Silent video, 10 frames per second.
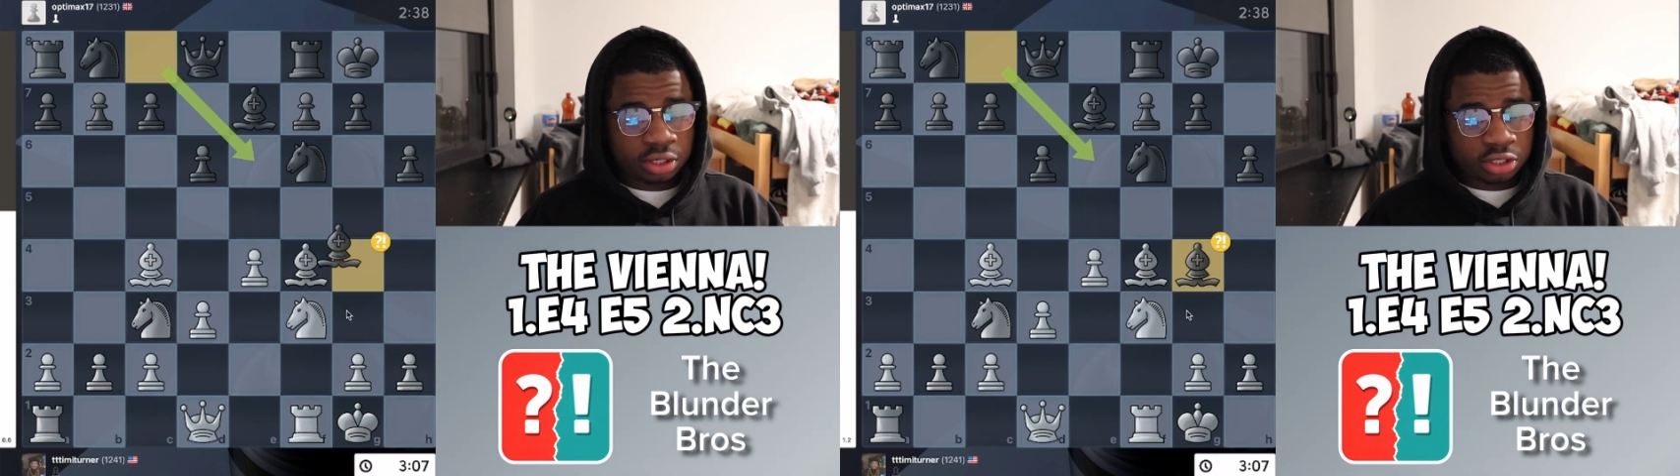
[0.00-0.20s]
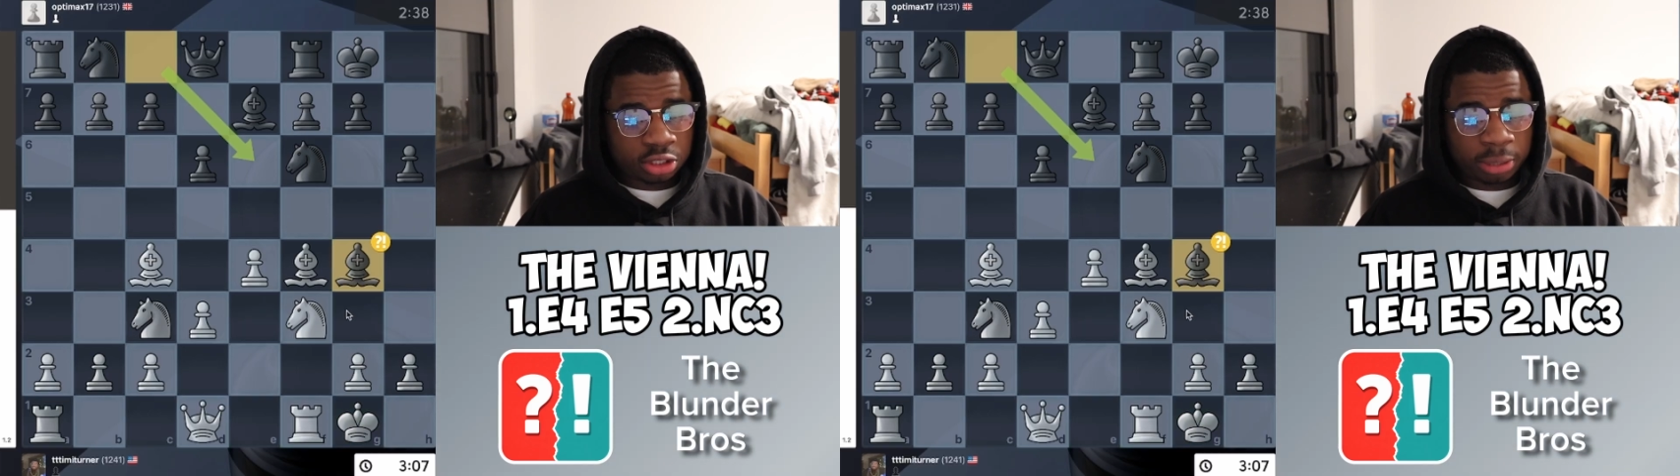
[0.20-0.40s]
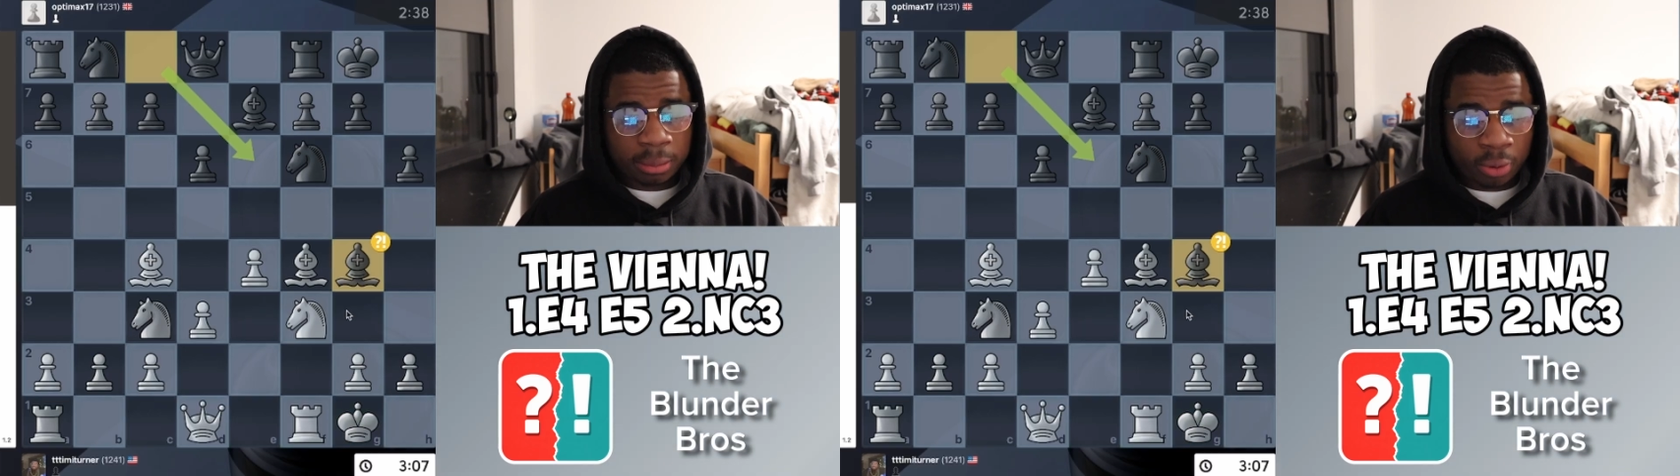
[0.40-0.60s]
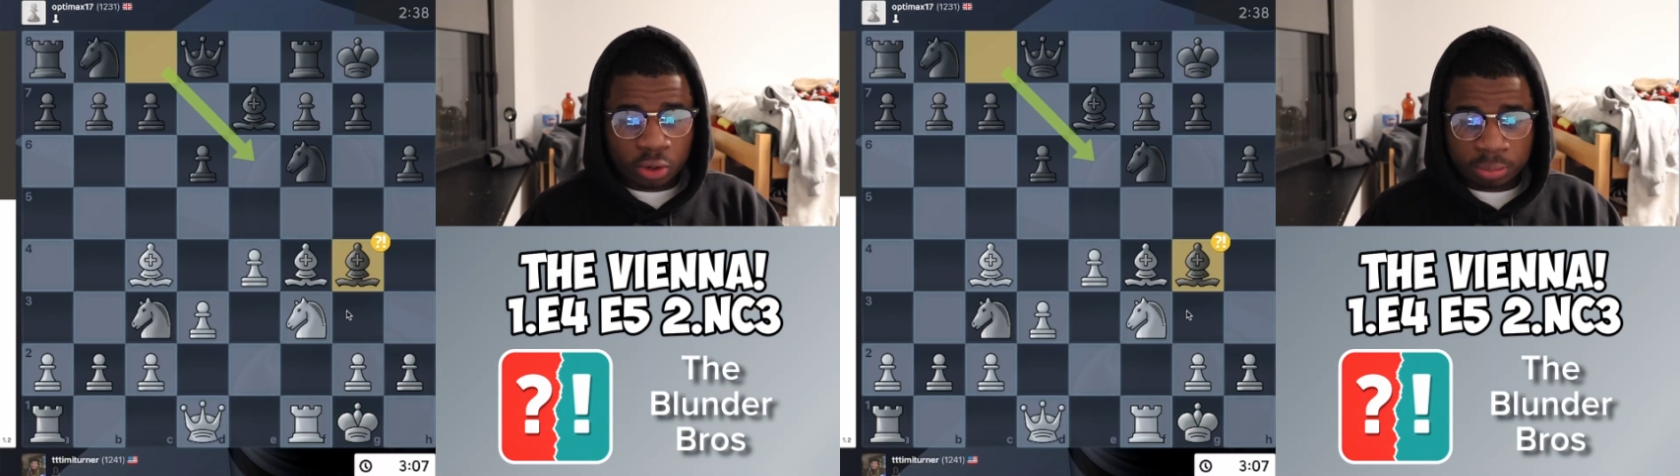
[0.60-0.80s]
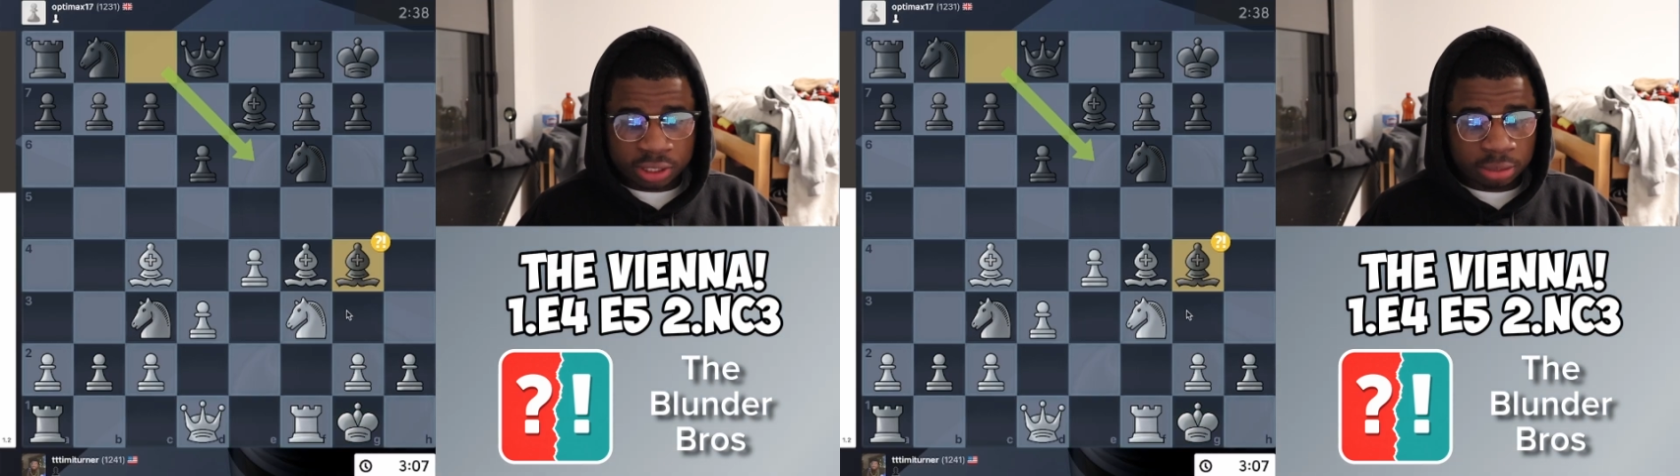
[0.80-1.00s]
So my
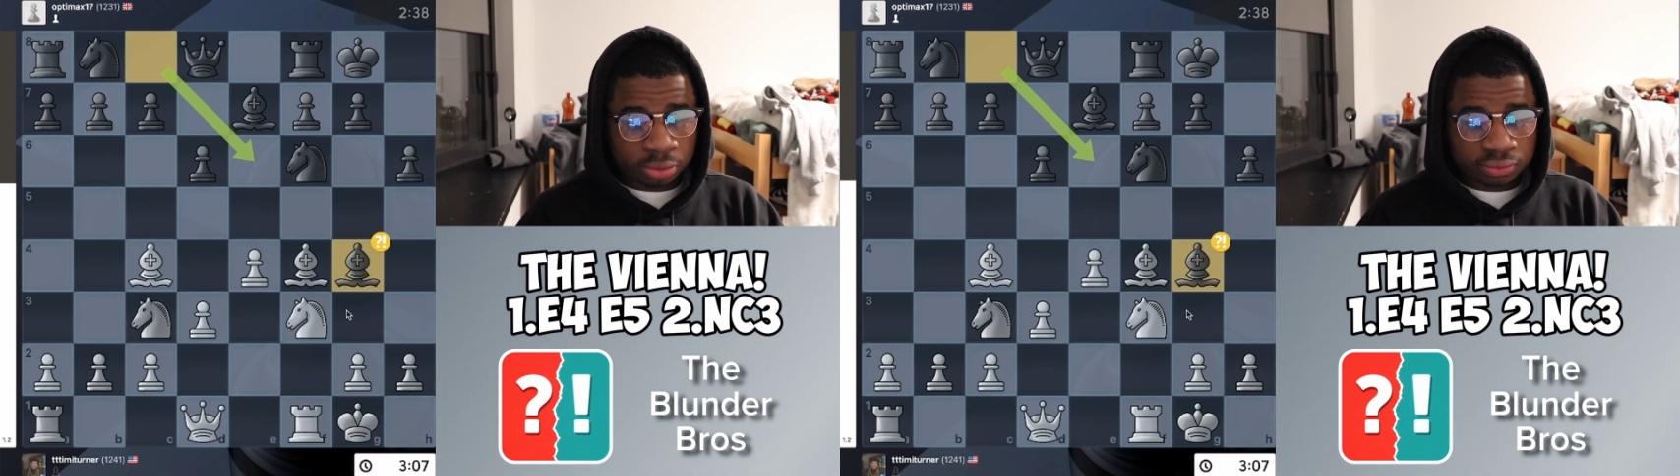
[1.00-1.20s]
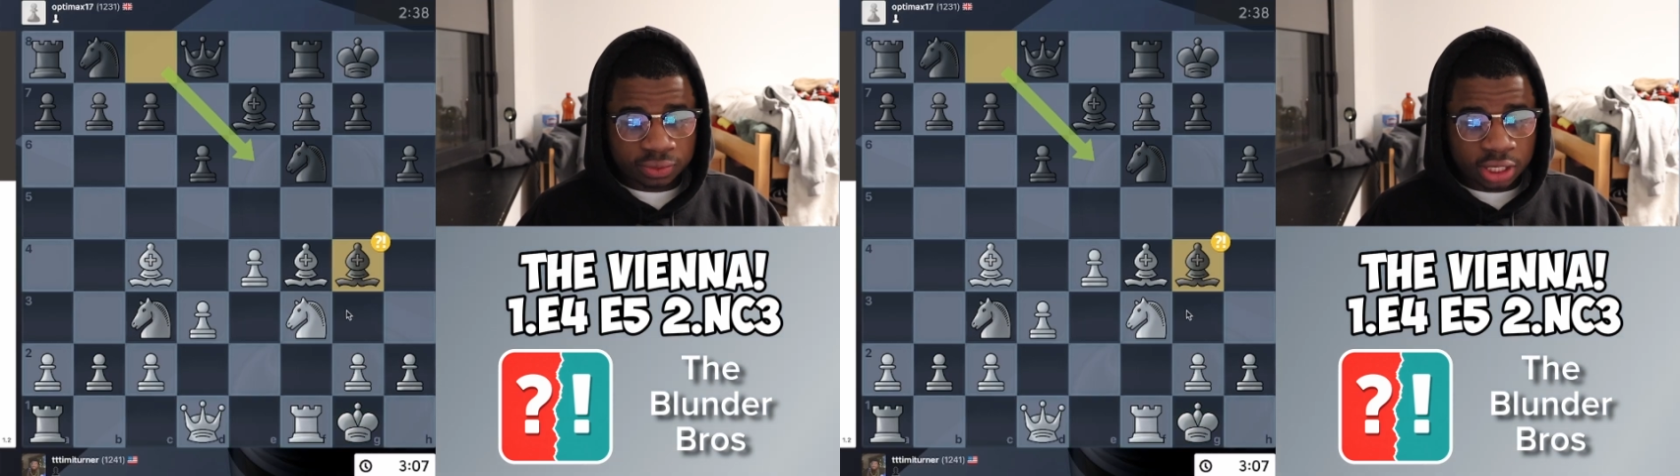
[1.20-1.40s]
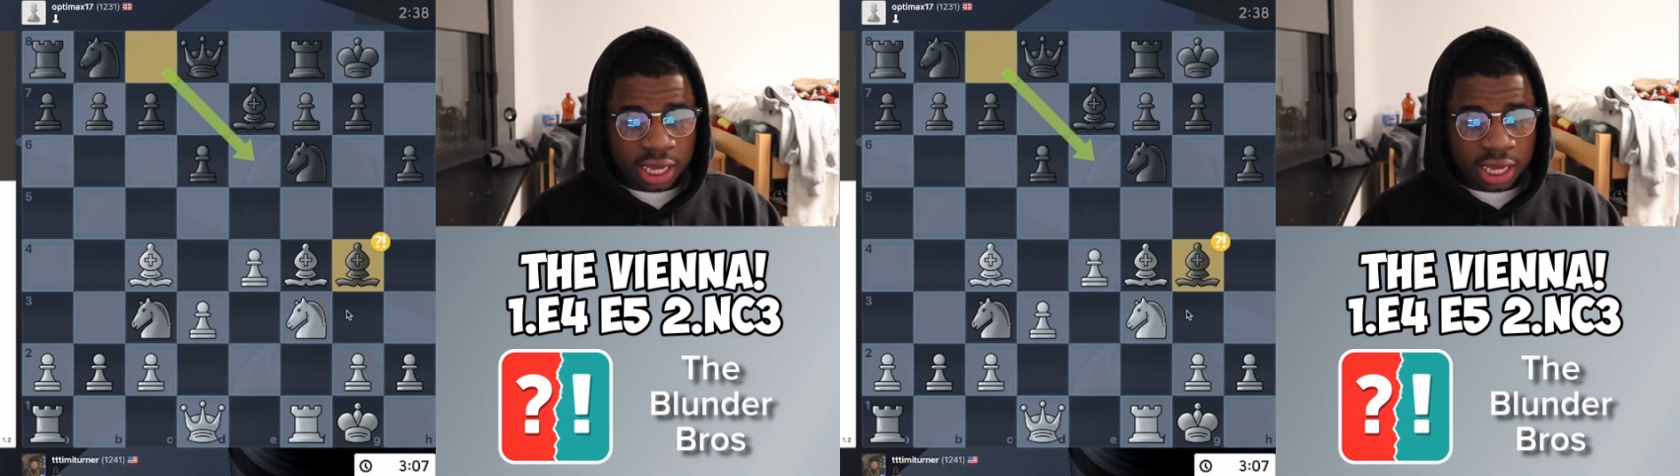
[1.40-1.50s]
opponent played a move.